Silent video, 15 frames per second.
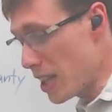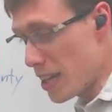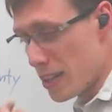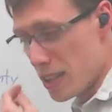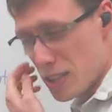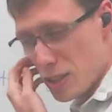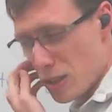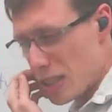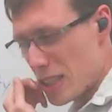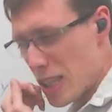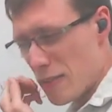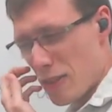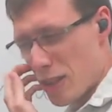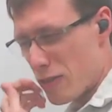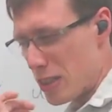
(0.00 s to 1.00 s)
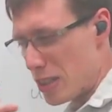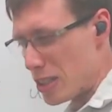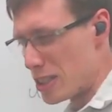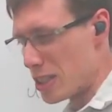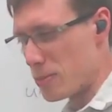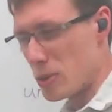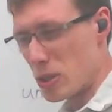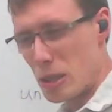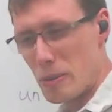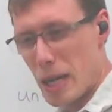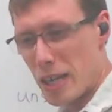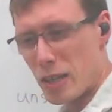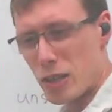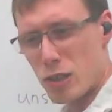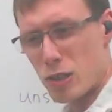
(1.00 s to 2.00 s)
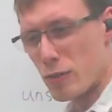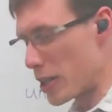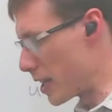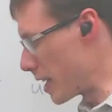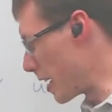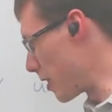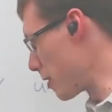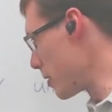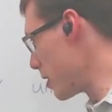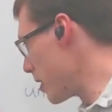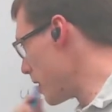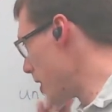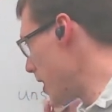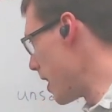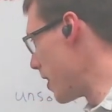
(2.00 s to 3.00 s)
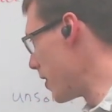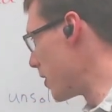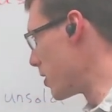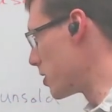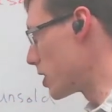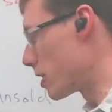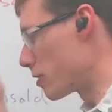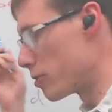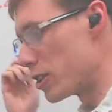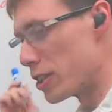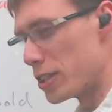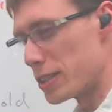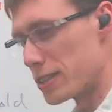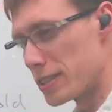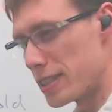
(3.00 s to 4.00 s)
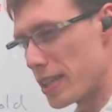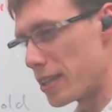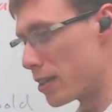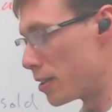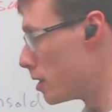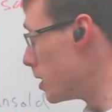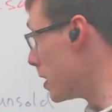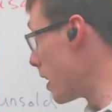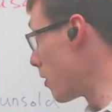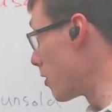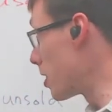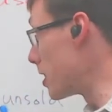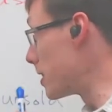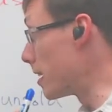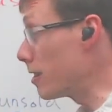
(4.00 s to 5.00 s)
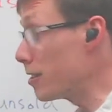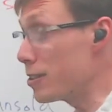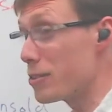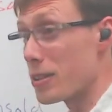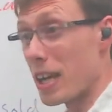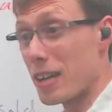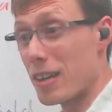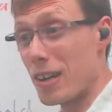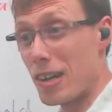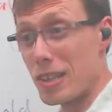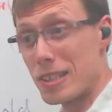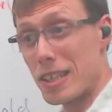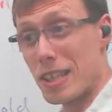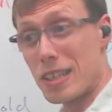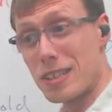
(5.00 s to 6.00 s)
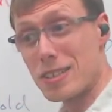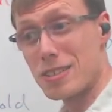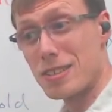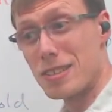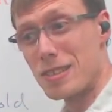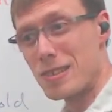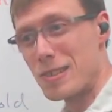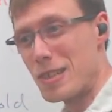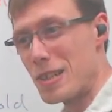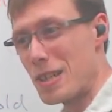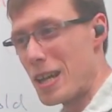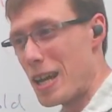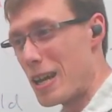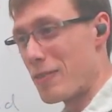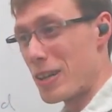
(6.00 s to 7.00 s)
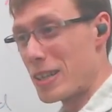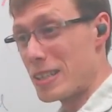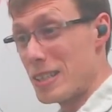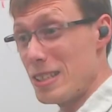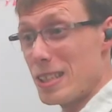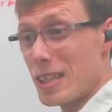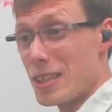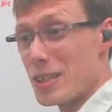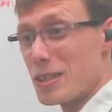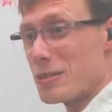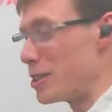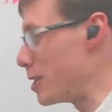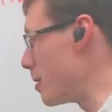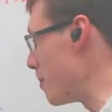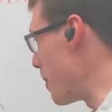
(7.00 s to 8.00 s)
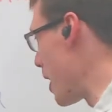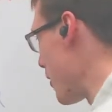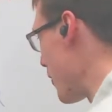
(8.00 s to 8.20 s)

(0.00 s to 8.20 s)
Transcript: then so I got like a really simple demand curve in there, and it generated this data. Now, I didn't tell you that context. And if I did tell you it, you might